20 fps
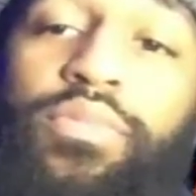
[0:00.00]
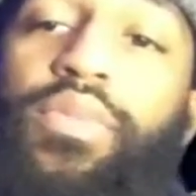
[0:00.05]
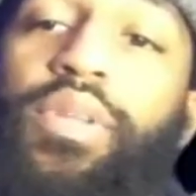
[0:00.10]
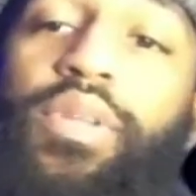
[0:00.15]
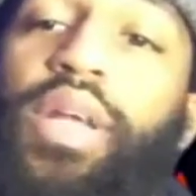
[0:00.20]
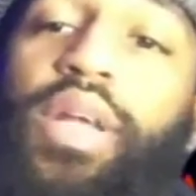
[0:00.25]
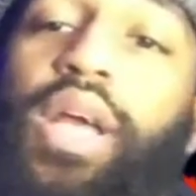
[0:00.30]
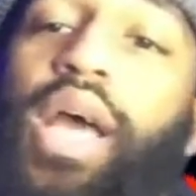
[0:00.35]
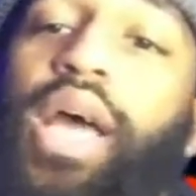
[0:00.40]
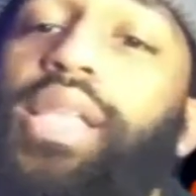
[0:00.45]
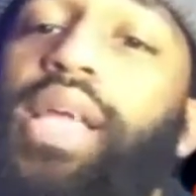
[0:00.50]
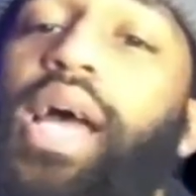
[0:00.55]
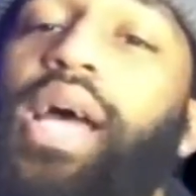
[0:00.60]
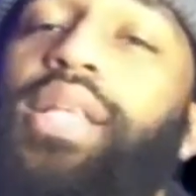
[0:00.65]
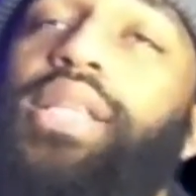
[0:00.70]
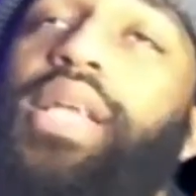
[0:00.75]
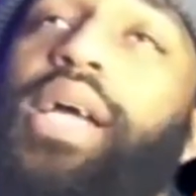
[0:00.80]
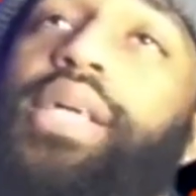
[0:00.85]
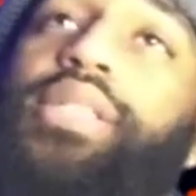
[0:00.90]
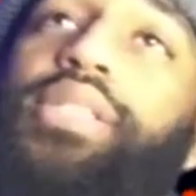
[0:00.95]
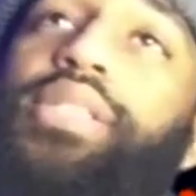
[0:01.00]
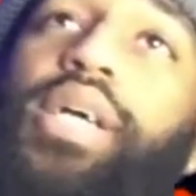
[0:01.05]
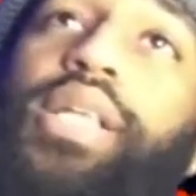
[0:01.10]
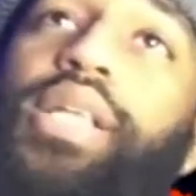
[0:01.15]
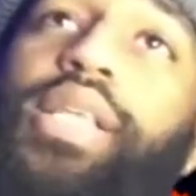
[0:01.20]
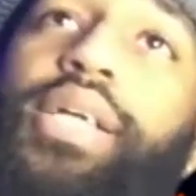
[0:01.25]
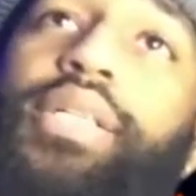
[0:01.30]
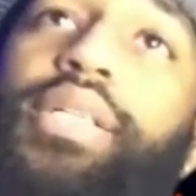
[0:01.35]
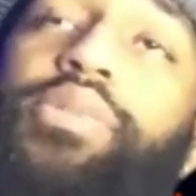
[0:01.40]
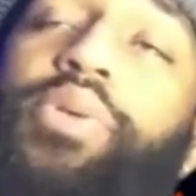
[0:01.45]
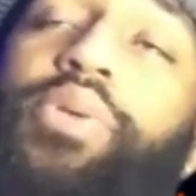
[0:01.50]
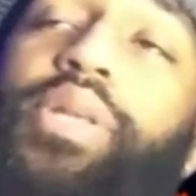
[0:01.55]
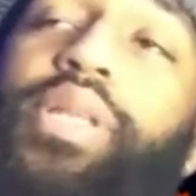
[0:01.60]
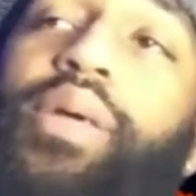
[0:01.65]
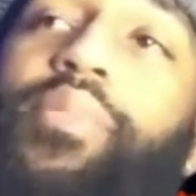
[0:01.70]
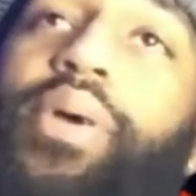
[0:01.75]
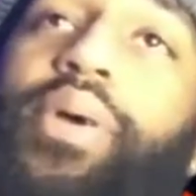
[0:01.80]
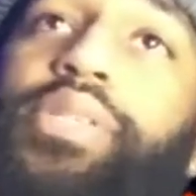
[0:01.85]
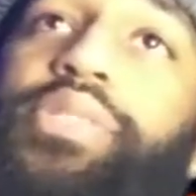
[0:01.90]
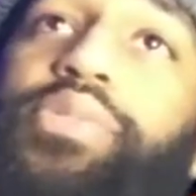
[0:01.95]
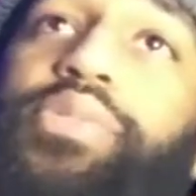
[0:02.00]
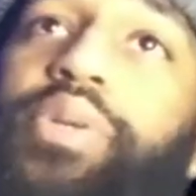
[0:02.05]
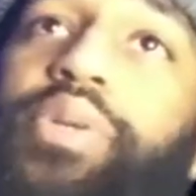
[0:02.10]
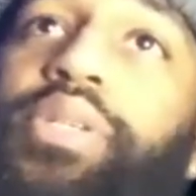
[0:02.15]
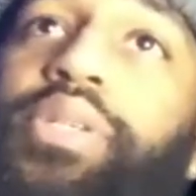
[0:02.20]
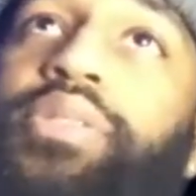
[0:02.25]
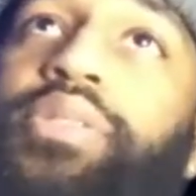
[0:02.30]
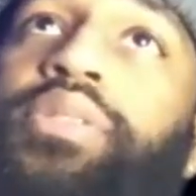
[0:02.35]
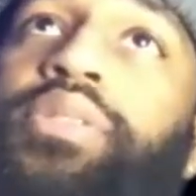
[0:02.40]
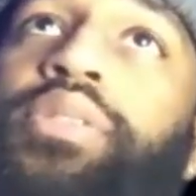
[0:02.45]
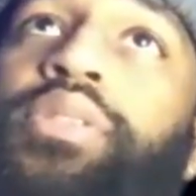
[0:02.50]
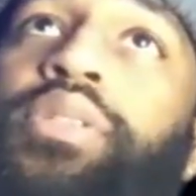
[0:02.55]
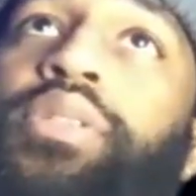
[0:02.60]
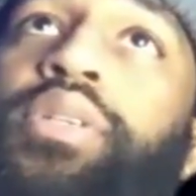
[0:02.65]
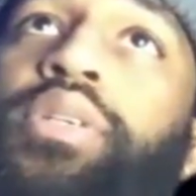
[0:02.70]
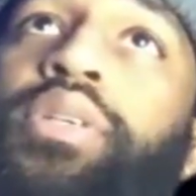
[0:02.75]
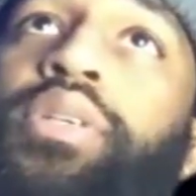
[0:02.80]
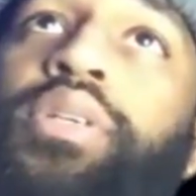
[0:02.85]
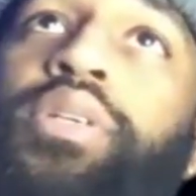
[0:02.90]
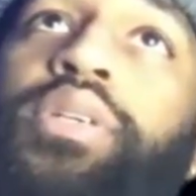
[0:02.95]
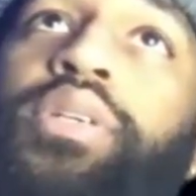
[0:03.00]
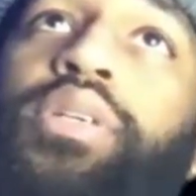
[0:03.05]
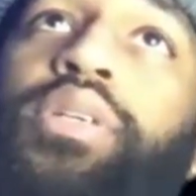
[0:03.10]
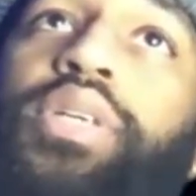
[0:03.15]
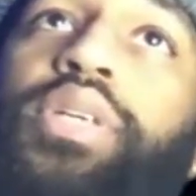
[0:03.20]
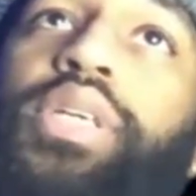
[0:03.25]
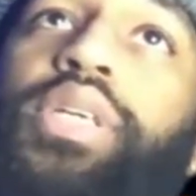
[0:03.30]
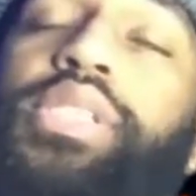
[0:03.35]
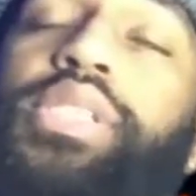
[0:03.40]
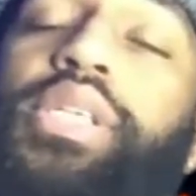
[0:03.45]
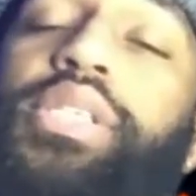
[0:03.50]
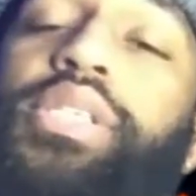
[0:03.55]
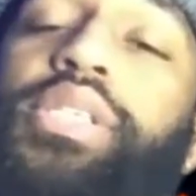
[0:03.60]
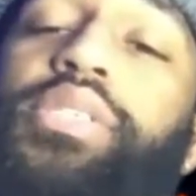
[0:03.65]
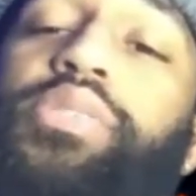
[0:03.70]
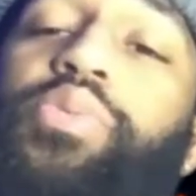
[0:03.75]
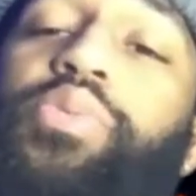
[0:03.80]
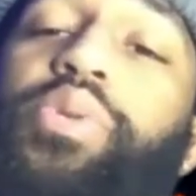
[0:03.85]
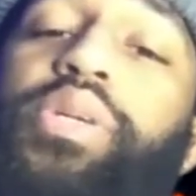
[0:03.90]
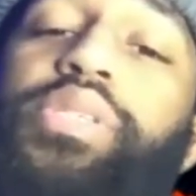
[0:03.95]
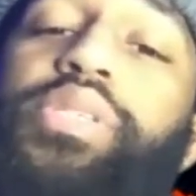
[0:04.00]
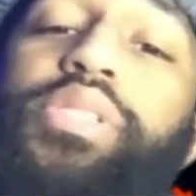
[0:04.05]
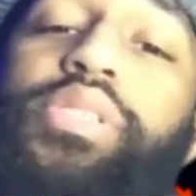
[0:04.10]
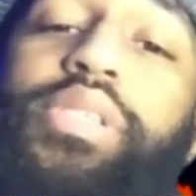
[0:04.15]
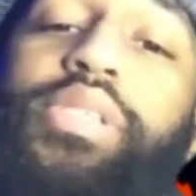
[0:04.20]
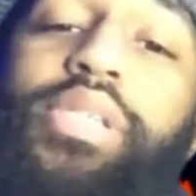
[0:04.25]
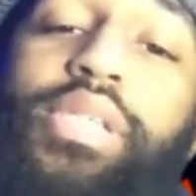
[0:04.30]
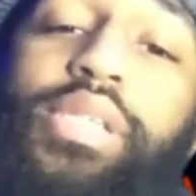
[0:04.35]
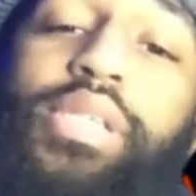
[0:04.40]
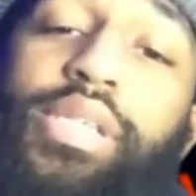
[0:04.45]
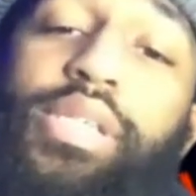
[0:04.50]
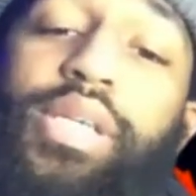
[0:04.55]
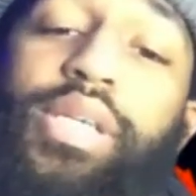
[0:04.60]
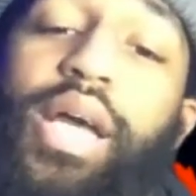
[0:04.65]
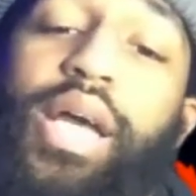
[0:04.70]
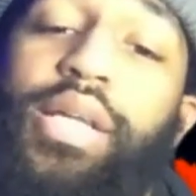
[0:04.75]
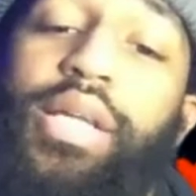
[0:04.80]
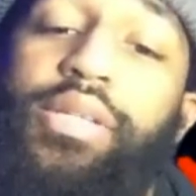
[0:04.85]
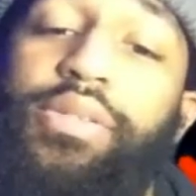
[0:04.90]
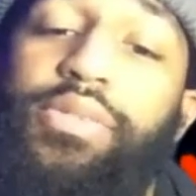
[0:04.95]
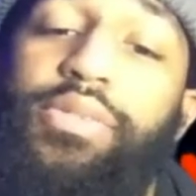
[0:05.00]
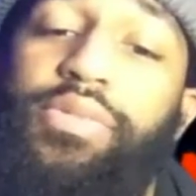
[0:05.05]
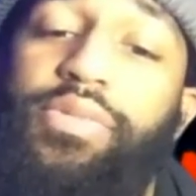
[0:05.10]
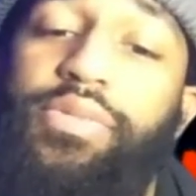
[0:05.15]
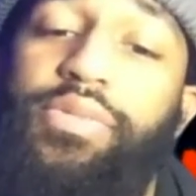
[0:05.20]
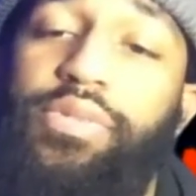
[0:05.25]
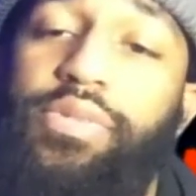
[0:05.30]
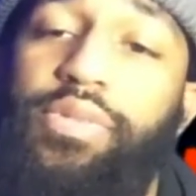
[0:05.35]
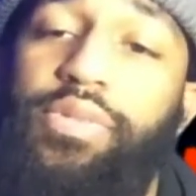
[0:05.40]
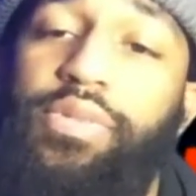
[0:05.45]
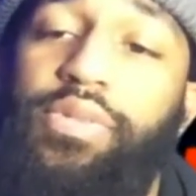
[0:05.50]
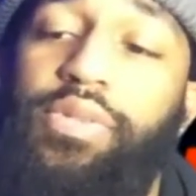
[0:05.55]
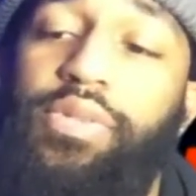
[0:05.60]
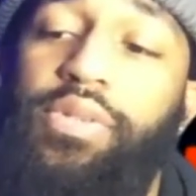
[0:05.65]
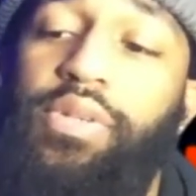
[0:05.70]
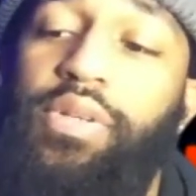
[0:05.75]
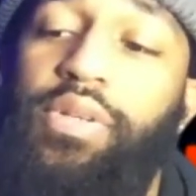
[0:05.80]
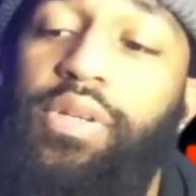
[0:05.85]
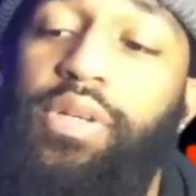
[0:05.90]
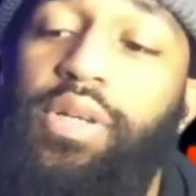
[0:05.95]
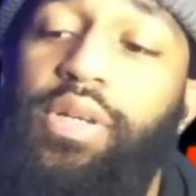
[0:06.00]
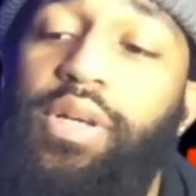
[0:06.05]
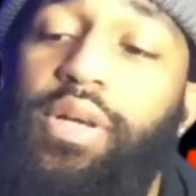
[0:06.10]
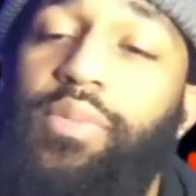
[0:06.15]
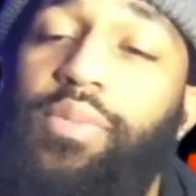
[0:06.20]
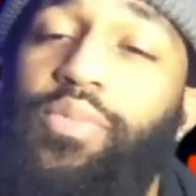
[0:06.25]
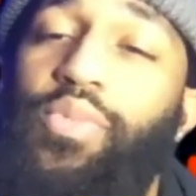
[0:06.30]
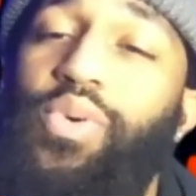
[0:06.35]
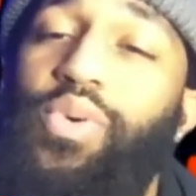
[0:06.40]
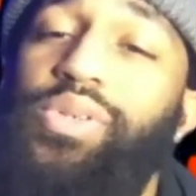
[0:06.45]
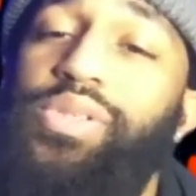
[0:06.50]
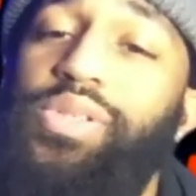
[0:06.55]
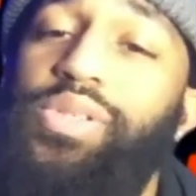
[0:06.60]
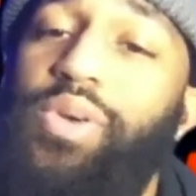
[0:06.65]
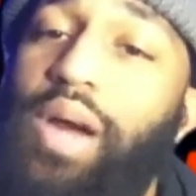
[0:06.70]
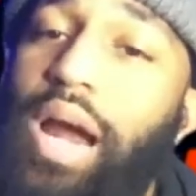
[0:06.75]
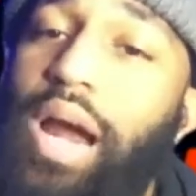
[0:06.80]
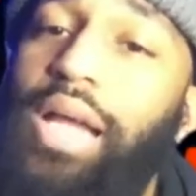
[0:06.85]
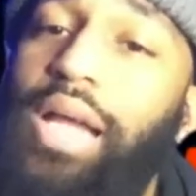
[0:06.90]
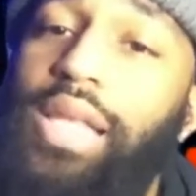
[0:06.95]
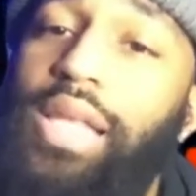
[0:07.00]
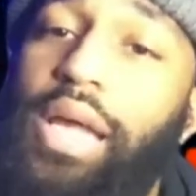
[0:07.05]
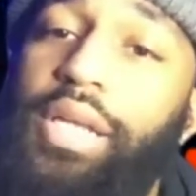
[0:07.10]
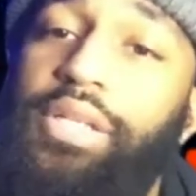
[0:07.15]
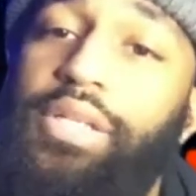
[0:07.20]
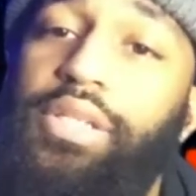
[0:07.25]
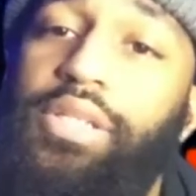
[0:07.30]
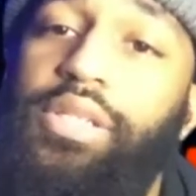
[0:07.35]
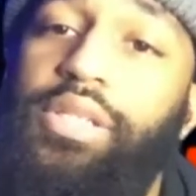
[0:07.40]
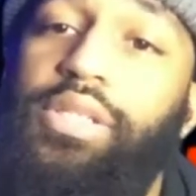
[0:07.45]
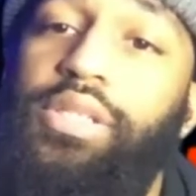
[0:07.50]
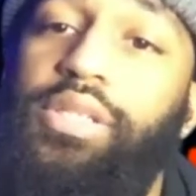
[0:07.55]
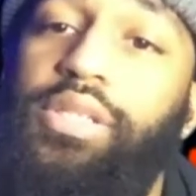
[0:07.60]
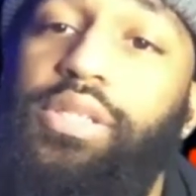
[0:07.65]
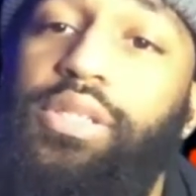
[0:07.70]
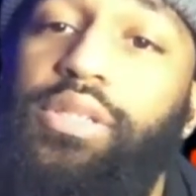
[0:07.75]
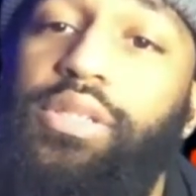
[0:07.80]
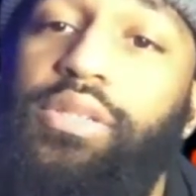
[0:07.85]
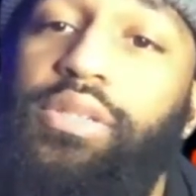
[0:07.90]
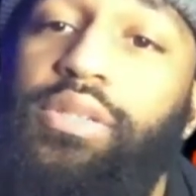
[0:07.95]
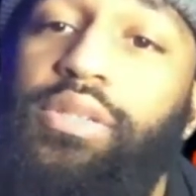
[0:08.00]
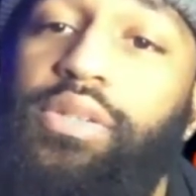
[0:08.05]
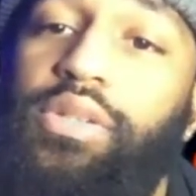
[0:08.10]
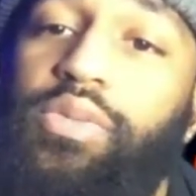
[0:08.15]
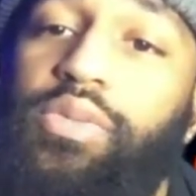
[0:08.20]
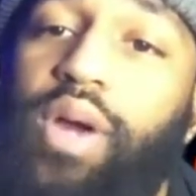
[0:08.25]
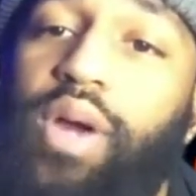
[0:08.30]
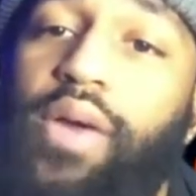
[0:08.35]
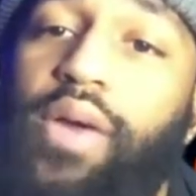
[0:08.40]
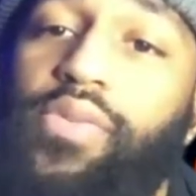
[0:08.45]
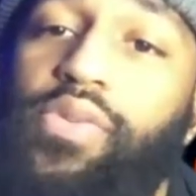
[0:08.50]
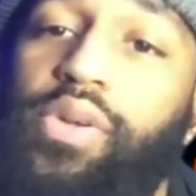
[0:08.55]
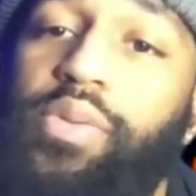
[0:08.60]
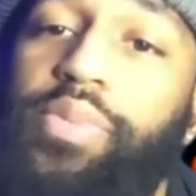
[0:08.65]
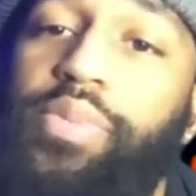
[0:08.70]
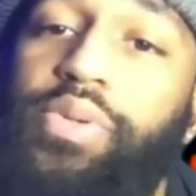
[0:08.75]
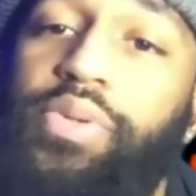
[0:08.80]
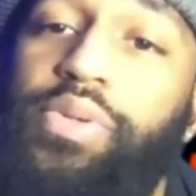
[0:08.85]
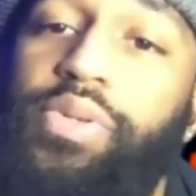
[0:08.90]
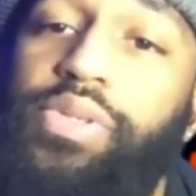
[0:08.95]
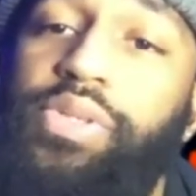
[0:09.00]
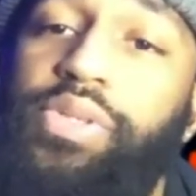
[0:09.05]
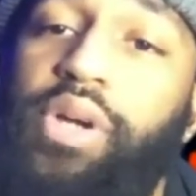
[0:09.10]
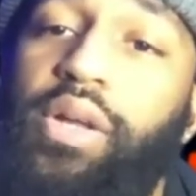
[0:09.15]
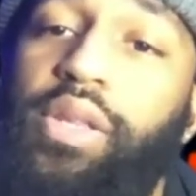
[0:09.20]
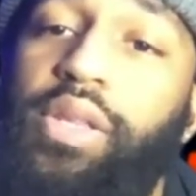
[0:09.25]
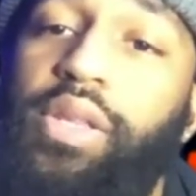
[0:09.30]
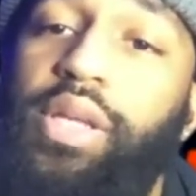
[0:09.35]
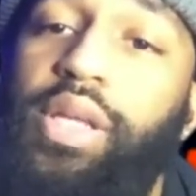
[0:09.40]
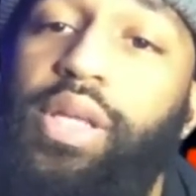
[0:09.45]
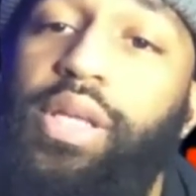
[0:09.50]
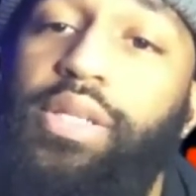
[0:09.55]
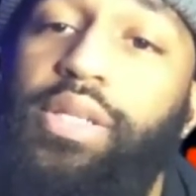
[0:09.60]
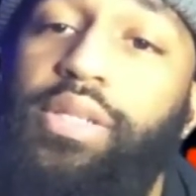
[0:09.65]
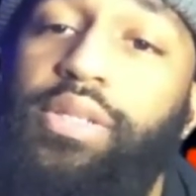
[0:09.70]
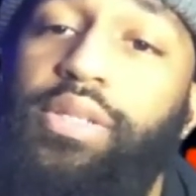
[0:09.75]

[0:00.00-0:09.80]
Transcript: I, I like I like the way that match went because they just went to uh, kind of more so highlighting the rivalry between Charlotte and